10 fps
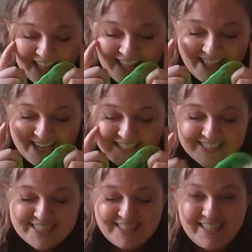I
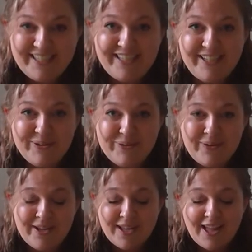see you,
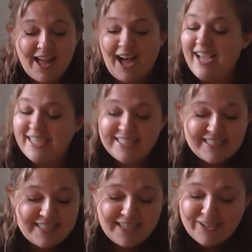I
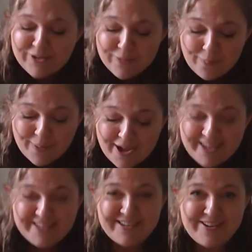see your butt
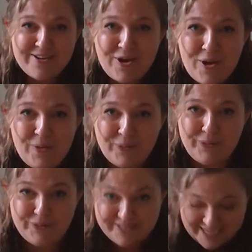and
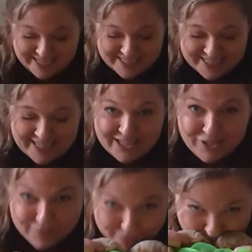nose, I see
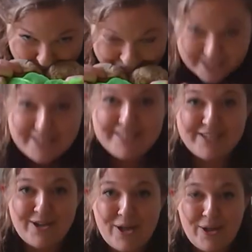your tiny
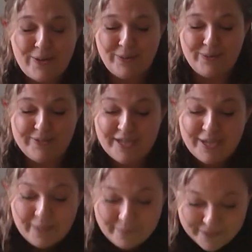toes,
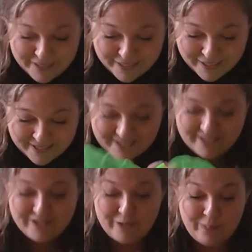
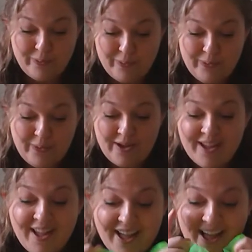peek-a-boo,
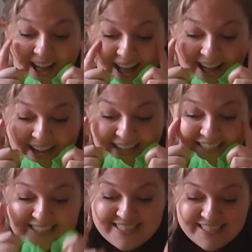I
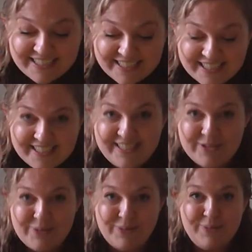see
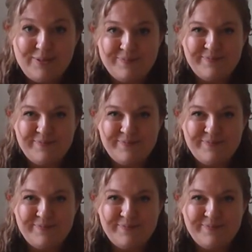you.